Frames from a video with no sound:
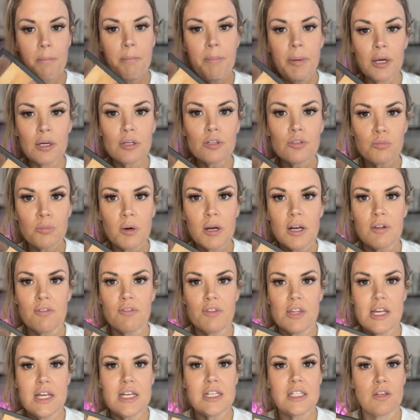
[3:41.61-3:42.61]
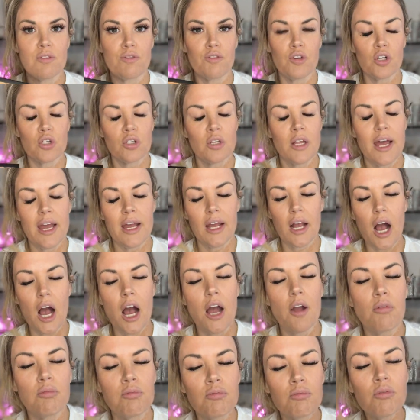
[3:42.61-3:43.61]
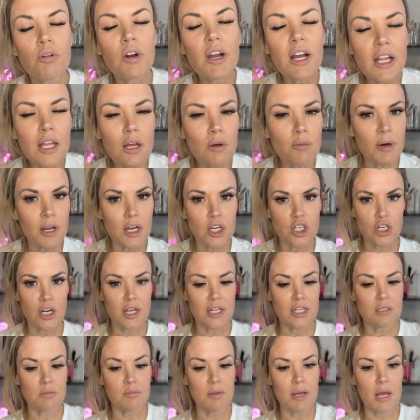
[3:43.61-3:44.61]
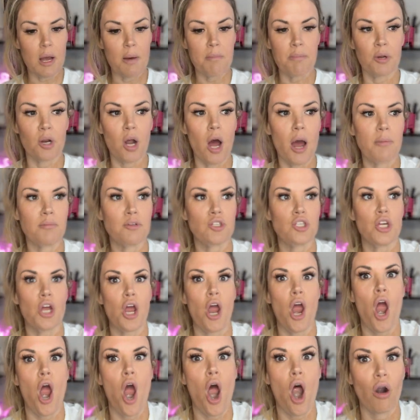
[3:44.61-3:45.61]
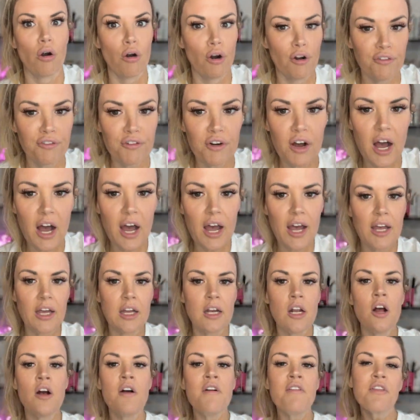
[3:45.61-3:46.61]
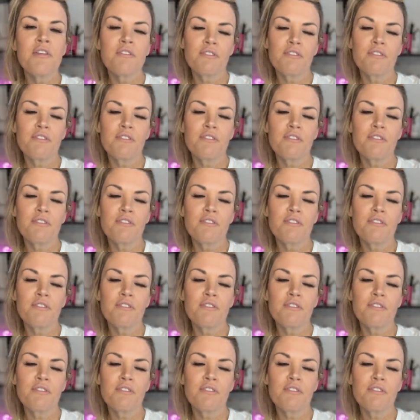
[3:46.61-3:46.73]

Build one of these if you're like, I really want to try this makeup, but I'm terrified.